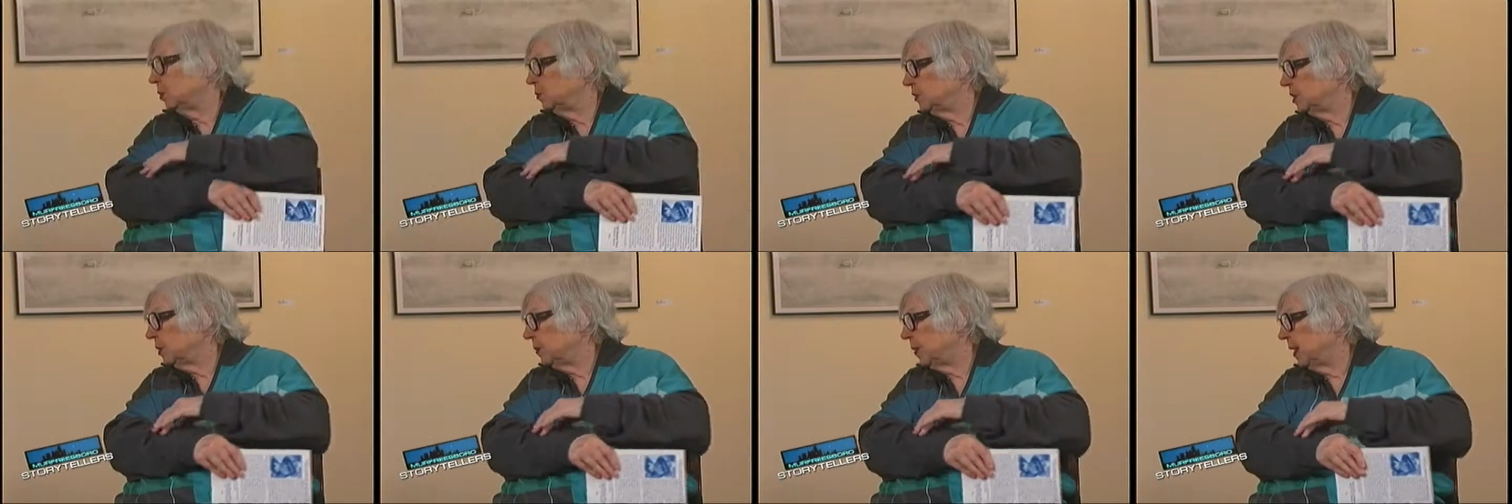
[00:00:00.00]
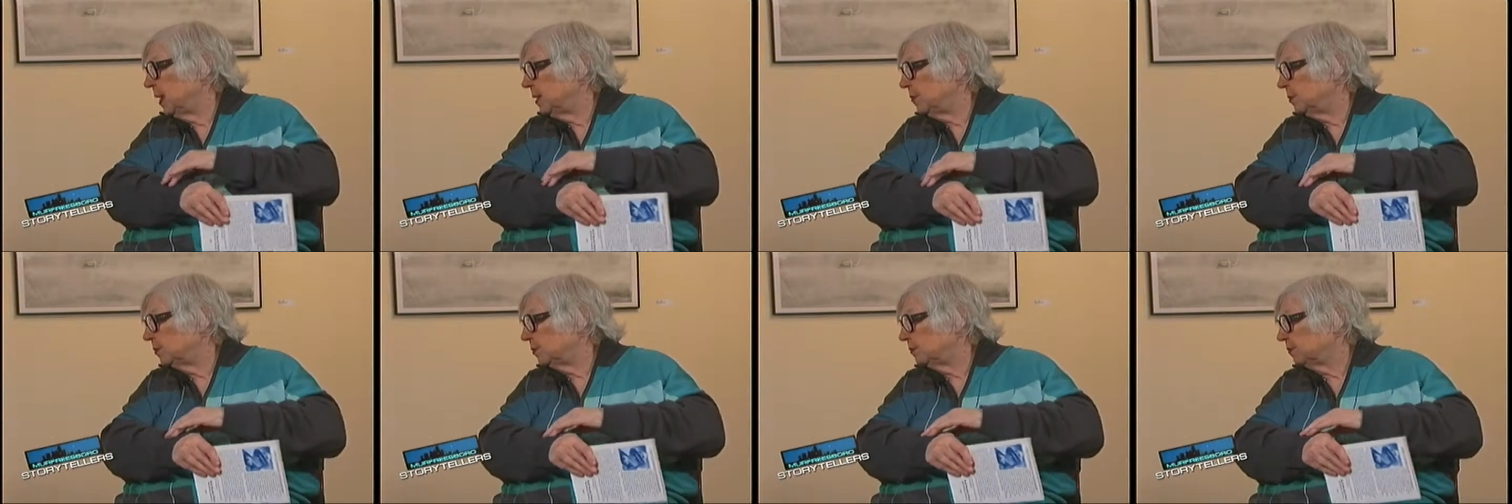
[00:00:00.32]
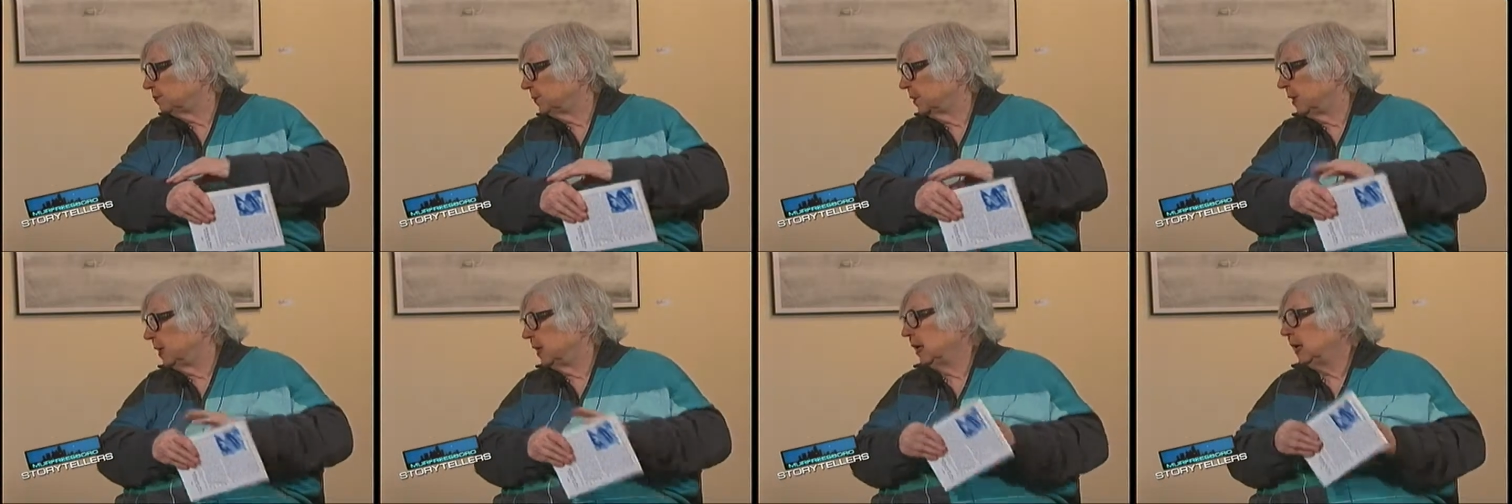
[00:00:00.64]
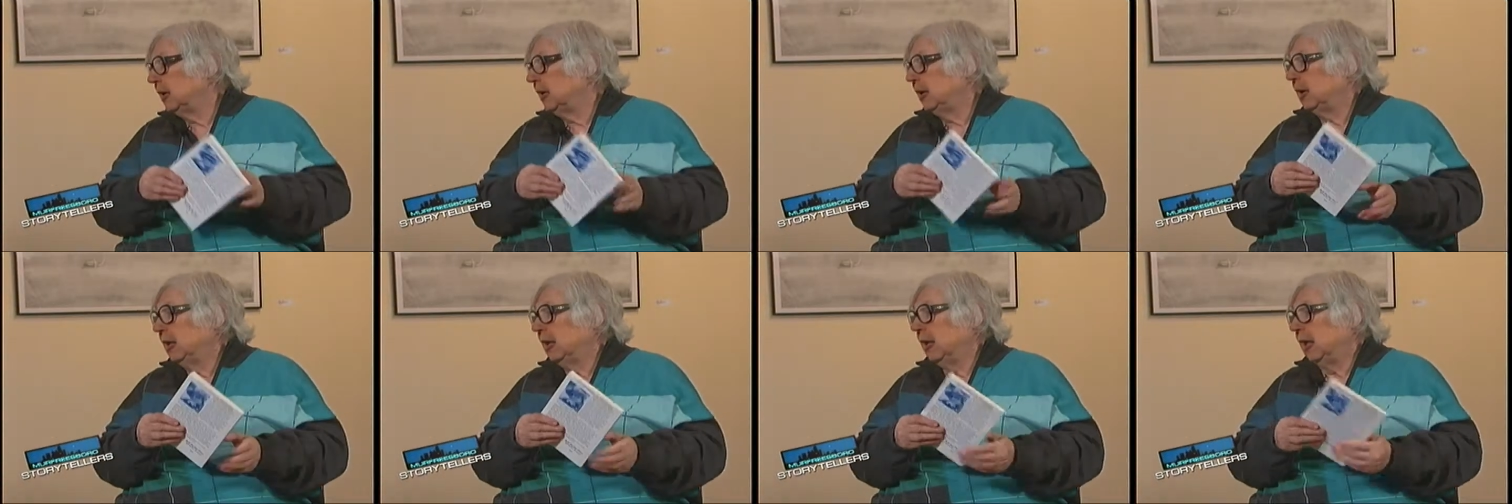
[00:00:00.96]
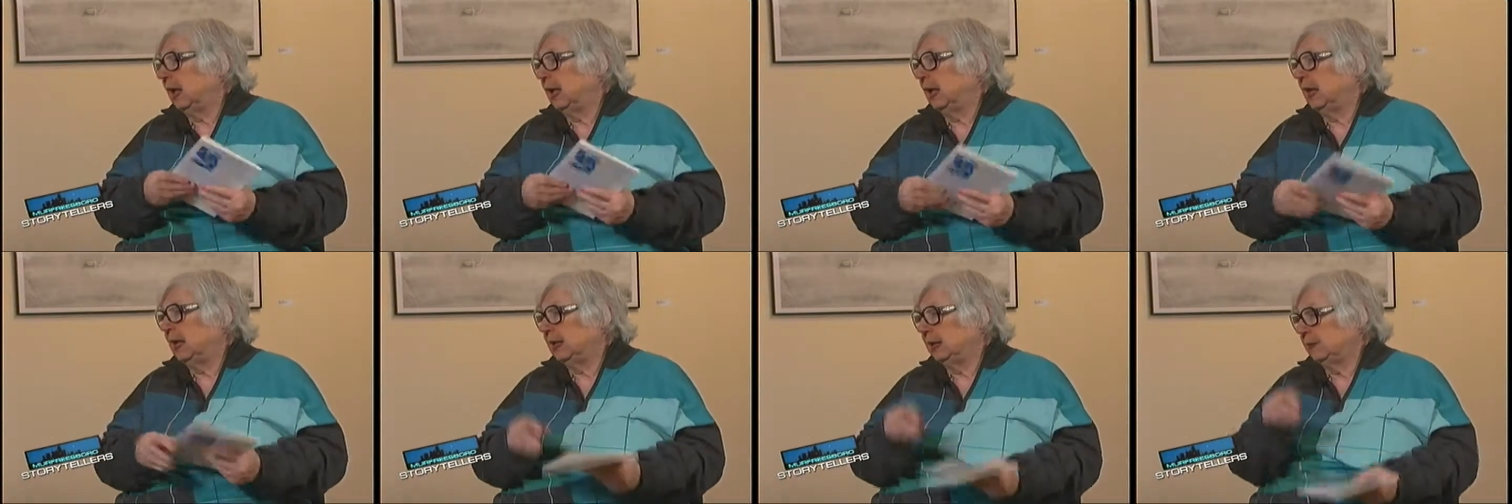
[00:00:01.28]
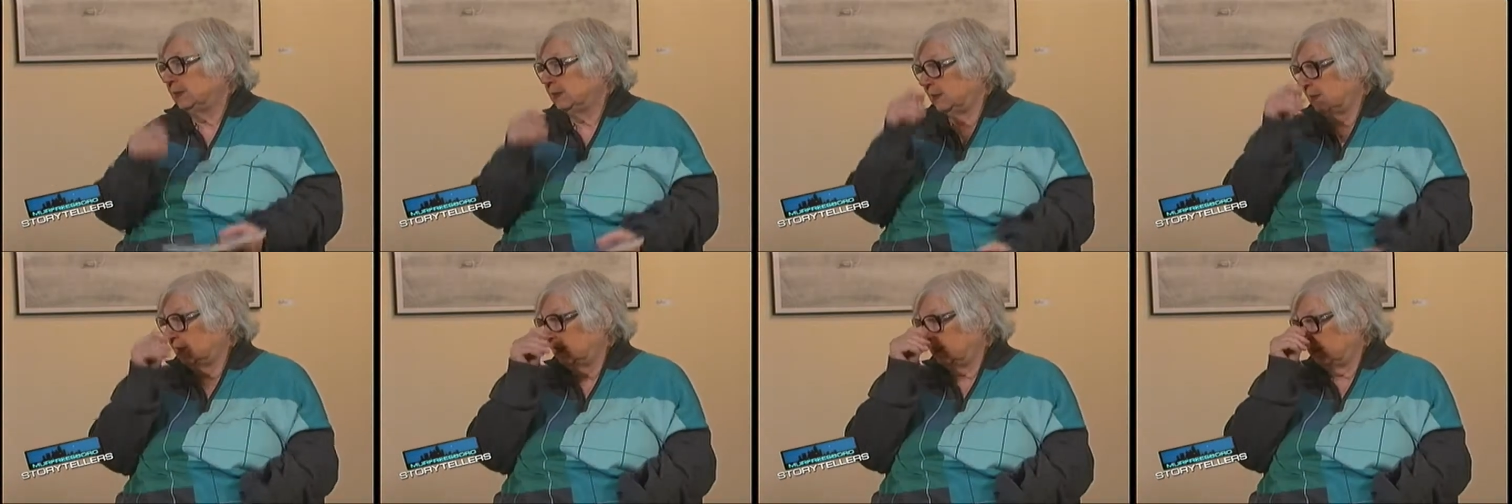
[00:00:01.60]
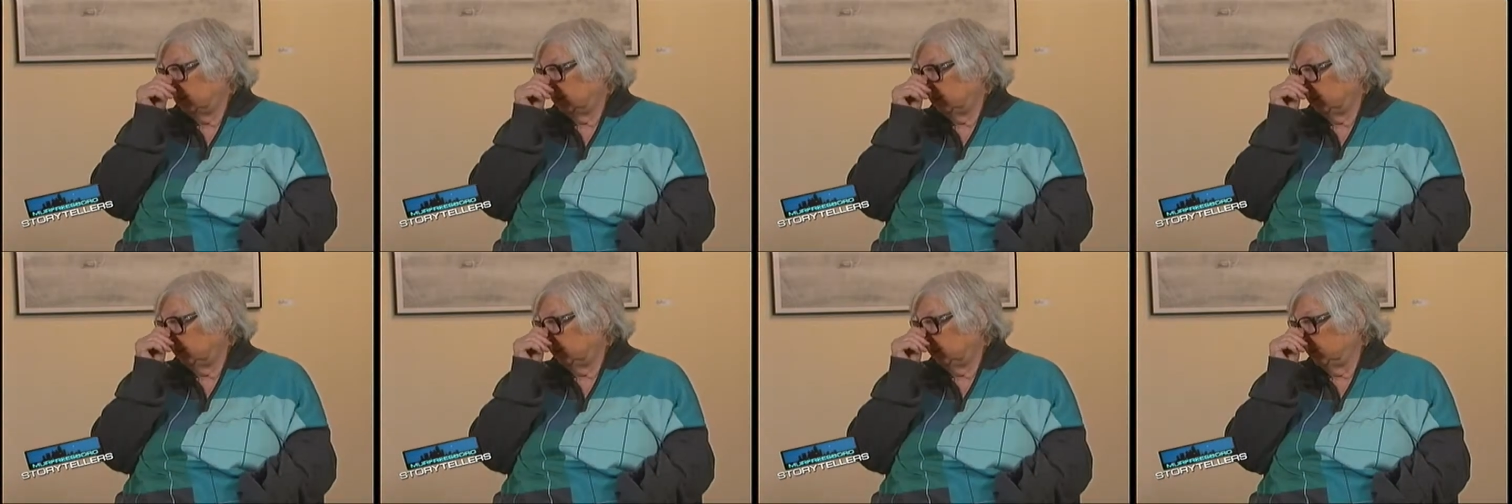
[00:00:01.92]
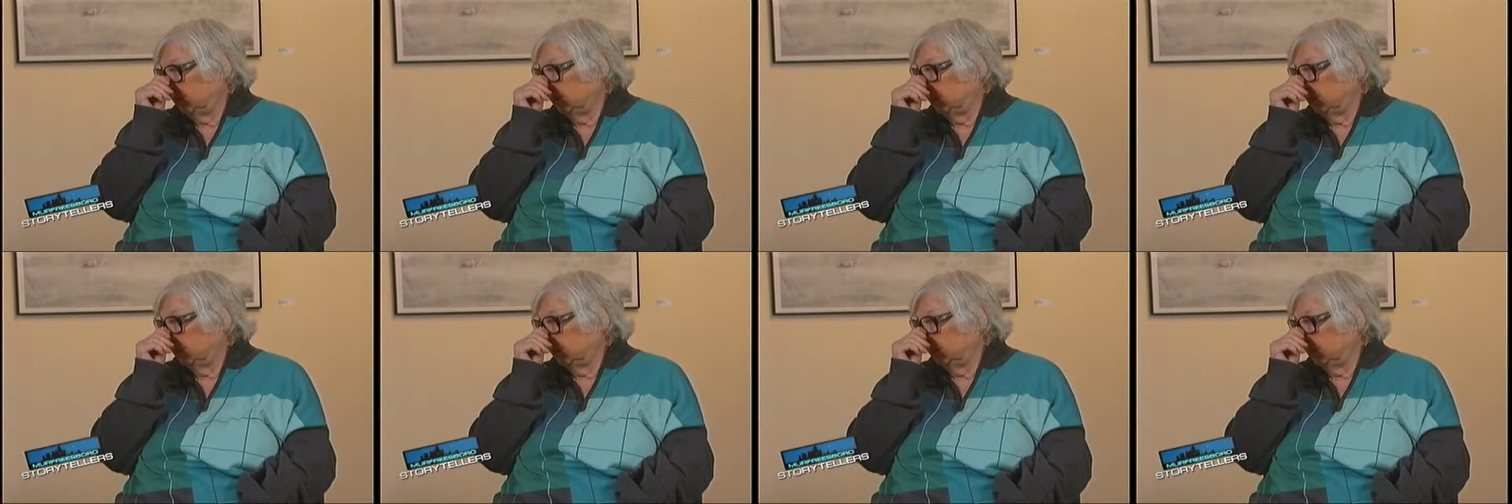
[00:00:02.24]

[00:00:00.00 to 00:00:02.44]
with a paper. And um,